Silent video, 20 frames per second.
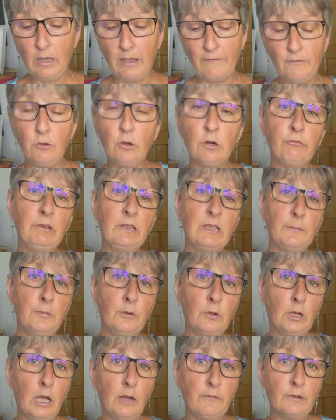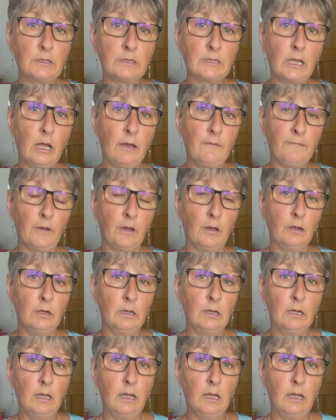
haven't got to read the book cover to cover.